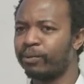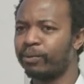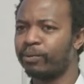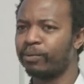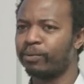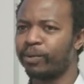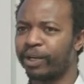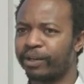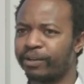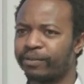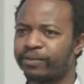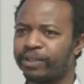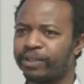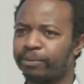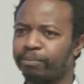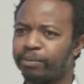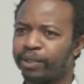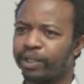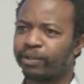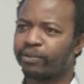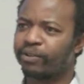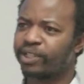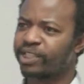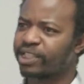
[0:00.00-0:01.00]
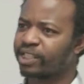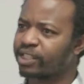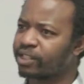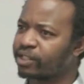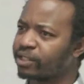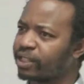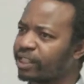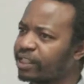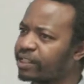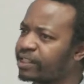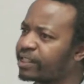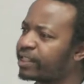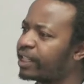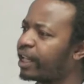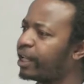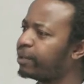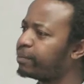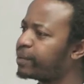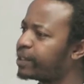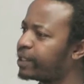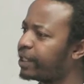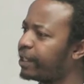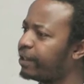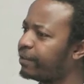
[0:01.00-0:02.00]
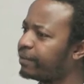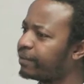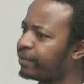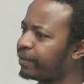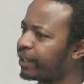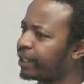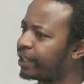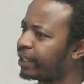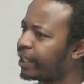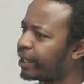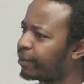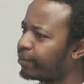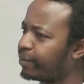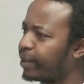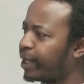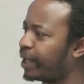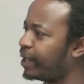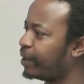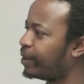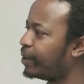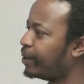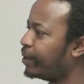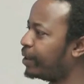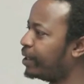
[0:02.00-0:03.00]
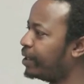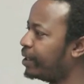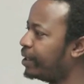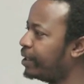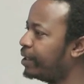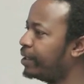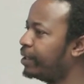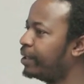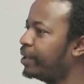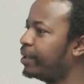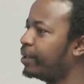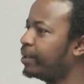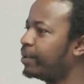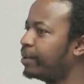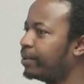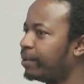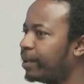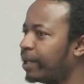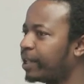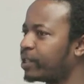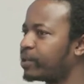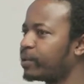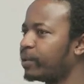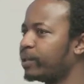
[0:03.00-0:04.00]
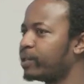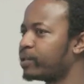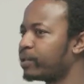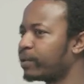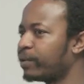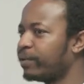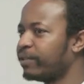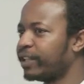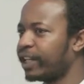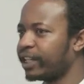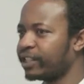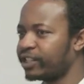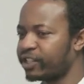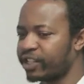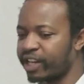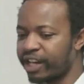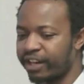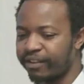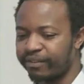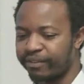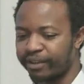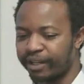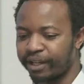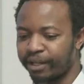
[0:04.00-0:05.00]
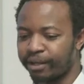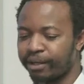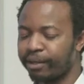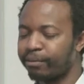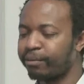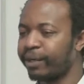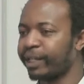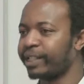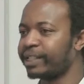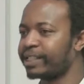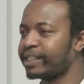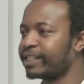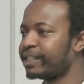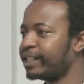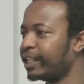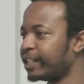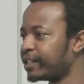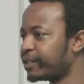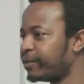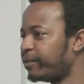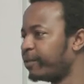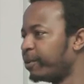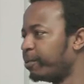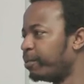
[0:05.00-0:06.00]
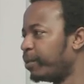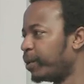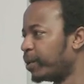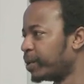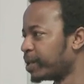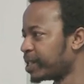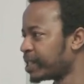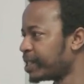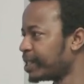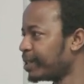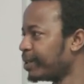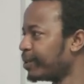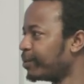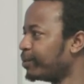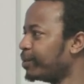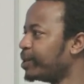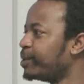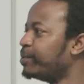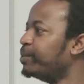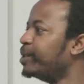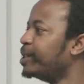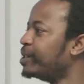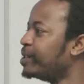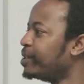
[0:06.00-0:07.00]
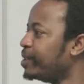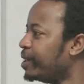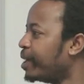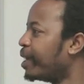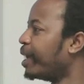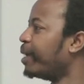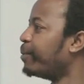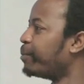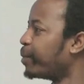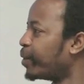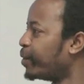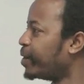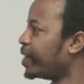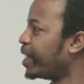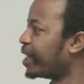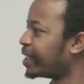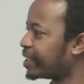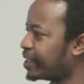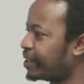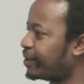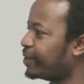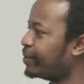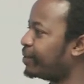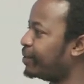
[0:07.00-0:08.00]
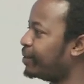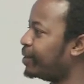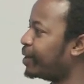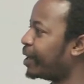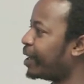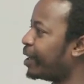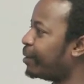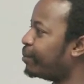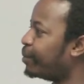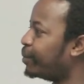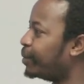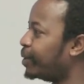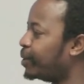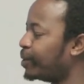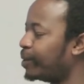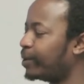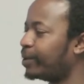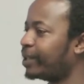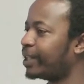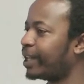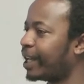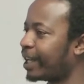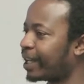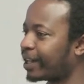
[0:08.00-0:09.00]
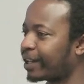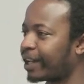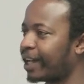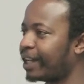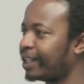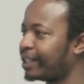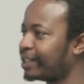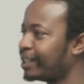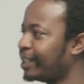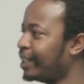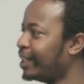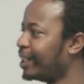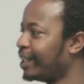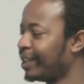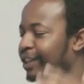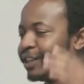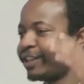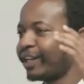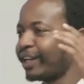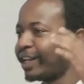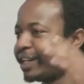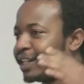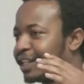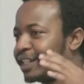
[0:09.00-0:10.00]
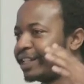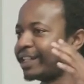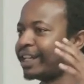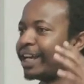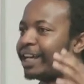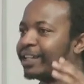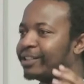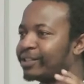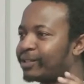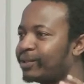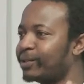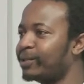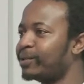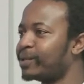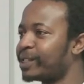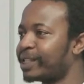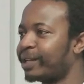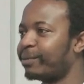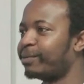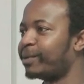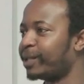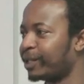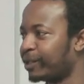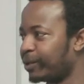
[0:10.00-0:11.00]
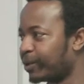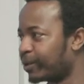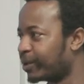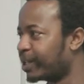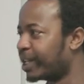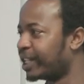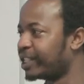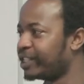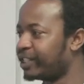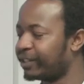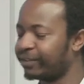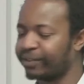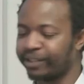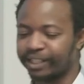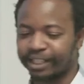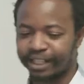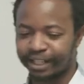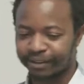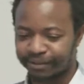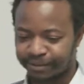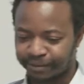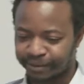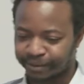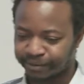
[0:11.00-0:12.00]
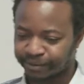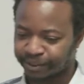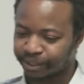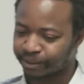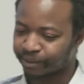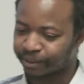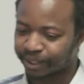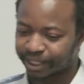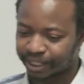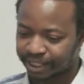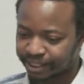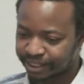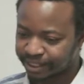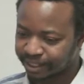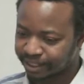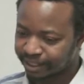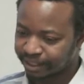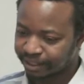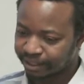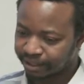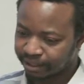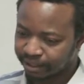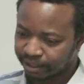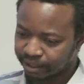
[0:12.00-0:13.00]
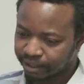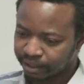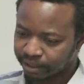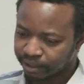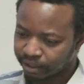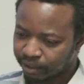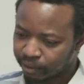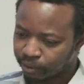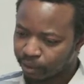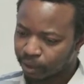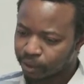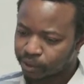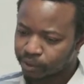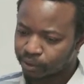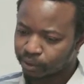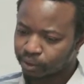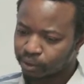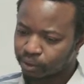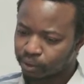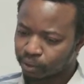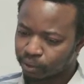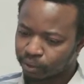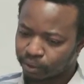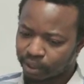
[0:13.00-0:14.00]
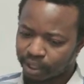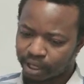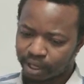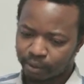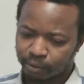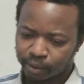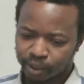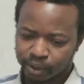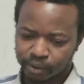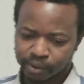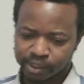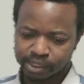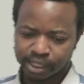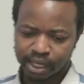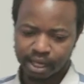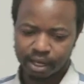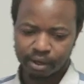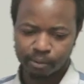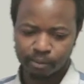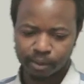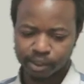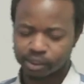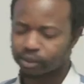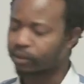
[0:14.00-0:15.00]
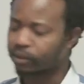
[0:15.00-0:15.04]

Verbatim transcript: one of the big reasons it's type safe and like Python. Uh, so it's sort of like Java, but it's less verbose, which means you're productive. You're able, you don't like write 300 lines to do something you could achieve in like 50 or less. Then we also do, uh, we use uh, what's